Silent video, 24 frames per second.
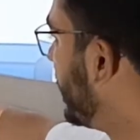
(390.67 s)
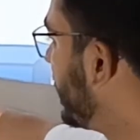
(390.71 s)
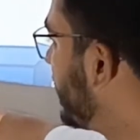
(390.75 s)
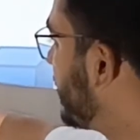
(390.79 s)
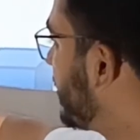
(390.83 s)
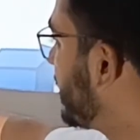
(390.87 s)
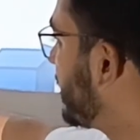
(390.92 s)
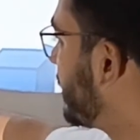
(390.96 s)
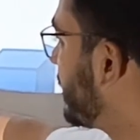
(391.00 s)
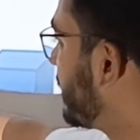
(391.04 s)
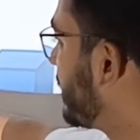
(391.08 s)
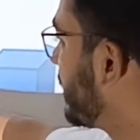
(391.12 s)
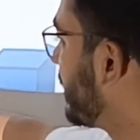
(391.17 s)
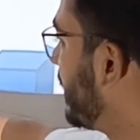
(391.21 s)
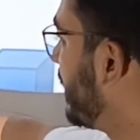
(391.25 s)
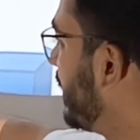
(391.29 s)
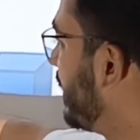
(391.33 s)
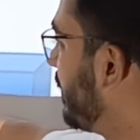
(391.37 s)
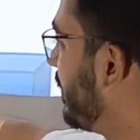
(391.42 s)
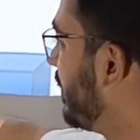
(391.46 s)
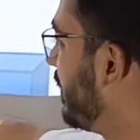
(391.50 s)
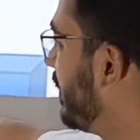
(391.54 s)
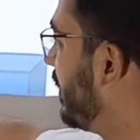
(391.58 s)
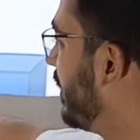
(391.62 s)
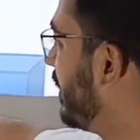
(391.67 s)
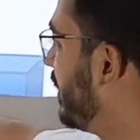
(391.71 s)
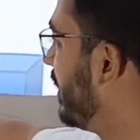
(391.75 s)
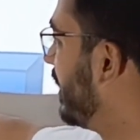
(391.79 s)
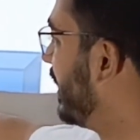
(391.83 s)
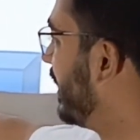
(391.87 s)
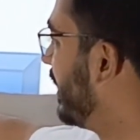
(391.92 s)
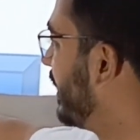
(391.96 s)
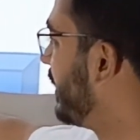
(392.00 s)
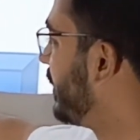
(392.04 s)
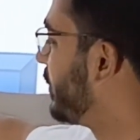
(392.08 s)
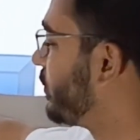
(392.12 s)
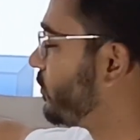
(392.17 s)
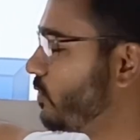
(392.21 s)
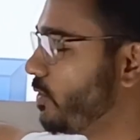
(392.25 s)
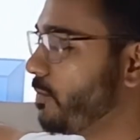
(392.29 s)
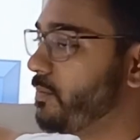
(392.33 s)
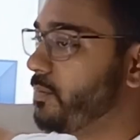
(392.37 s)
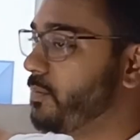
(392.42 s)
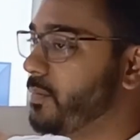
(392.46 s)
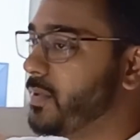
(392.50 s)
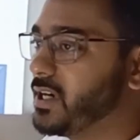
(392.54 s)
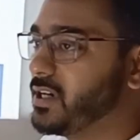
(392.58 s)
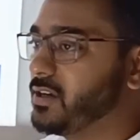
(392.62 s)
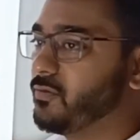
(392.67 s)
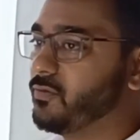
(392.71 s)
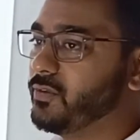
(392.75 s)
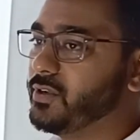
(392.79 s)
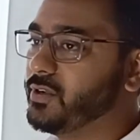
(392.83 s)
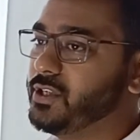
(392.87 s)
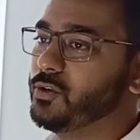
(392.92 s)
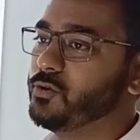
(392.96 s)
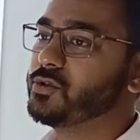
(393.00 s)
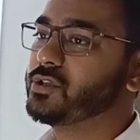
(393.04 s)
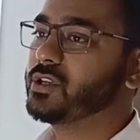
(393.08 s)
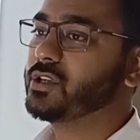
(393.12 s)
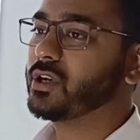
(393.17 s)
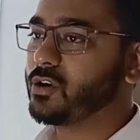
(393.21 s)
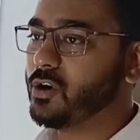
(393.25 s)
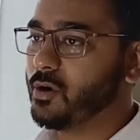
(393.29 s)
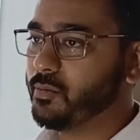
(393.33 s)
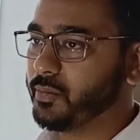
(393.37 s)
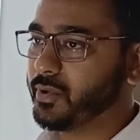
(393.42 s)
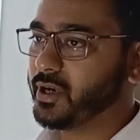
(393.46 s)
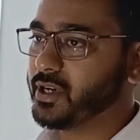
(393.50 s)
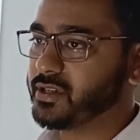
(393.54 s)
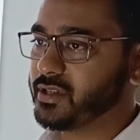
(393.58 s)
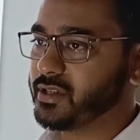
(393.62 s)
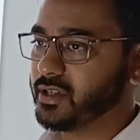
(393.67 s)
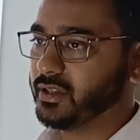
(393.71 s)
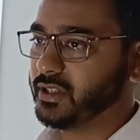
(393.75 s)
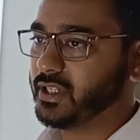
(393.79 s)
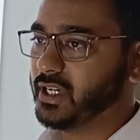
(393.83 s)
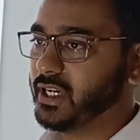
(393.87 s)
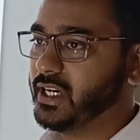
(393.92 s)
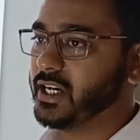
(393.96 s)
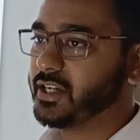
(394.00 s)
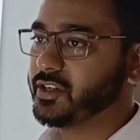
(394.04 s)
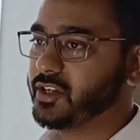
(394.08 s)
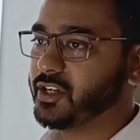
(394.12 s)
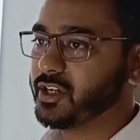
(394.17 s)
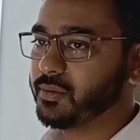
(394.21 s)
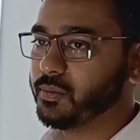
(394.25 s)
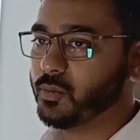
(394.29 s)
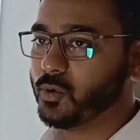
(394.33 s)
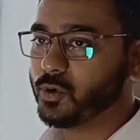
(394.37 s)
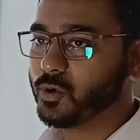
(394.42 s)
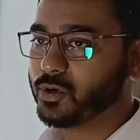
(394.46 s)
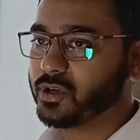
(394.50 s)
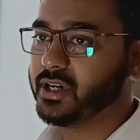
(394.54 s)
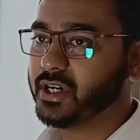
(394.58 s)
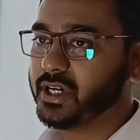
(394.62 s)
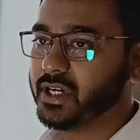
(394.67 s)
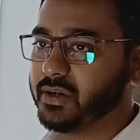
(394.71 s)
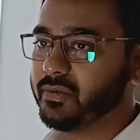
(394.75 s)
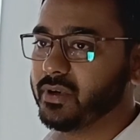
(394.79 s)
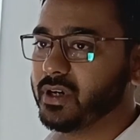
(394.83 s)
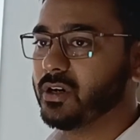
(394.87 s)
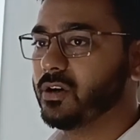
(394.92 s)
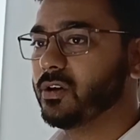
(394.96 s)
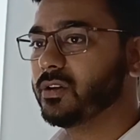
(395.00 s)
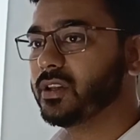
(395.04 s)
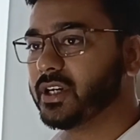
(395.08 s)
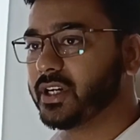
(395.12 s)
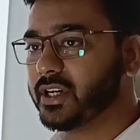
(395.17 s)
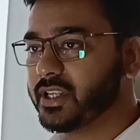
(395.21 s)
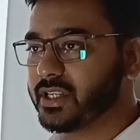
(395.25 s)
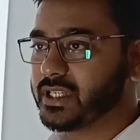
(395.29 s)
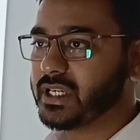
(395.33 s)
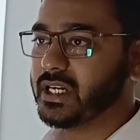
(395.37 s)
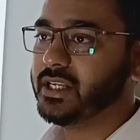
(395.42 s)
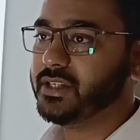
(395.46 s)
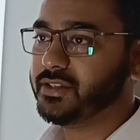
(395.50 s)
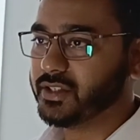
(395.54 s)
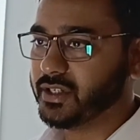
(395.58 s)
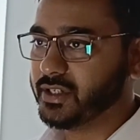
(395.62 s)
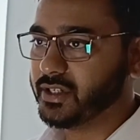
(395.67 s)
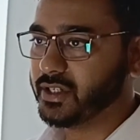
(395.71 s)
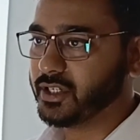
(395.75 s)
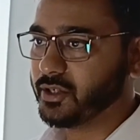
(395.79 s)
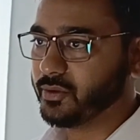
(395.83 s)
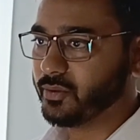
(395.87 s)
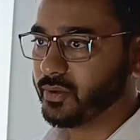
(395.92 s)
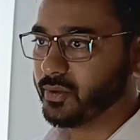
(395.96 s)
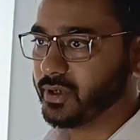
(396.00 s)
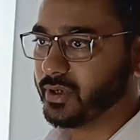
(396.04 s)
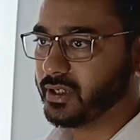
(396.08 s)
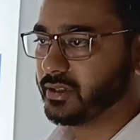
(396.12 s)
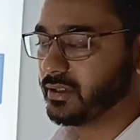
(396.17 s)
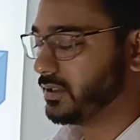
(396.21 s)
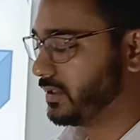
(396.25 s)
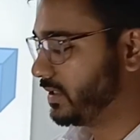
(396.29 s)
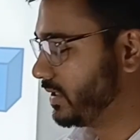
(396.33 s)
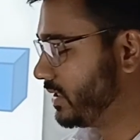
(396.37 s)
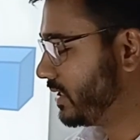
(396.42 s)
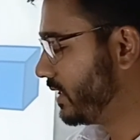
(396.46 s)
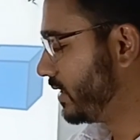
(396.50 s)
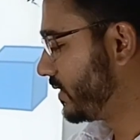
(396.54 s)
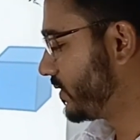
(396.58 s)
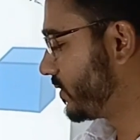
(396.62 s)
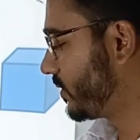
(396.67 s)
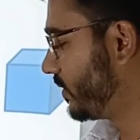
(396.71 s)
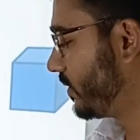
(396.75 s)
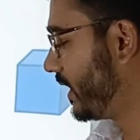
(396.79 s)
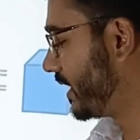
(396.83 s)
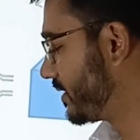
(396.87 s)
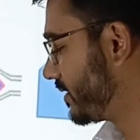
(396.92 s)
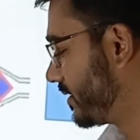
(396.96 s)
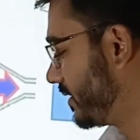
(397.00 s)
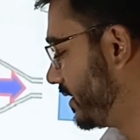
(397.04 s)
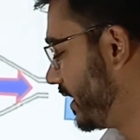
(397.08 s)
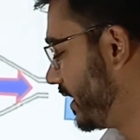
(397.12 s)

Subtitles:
this equipment, we use the compressor, the electric motor driven or the diesel engine driven. So that's